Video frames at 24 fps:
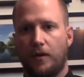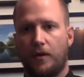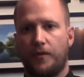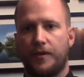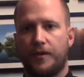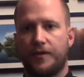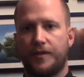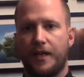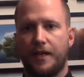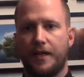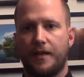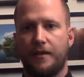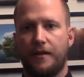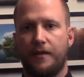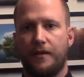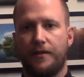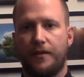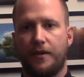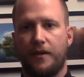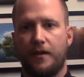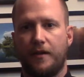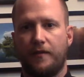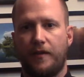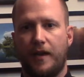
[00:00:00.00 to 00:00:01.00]
On the 2nd
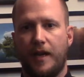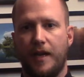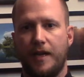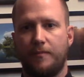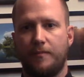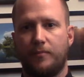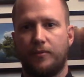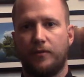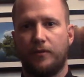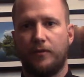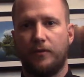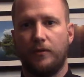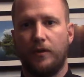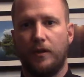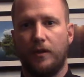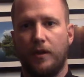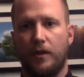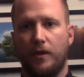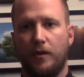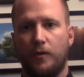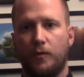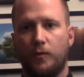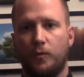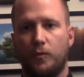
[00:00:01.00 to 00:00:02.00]
and 3rd of April,
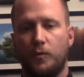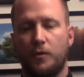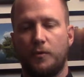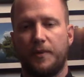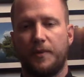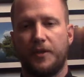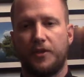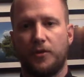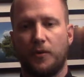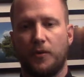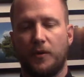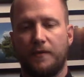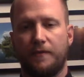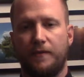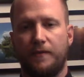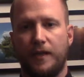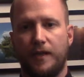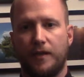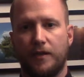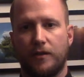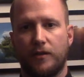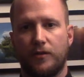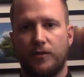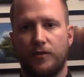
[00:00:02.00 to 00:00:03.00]
we'll be showing
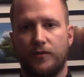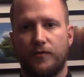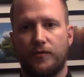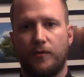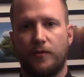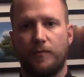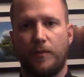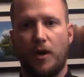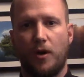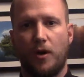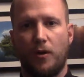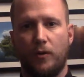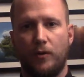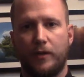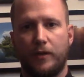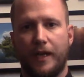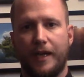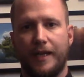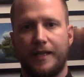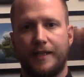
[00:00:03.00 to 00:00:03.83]
videos from old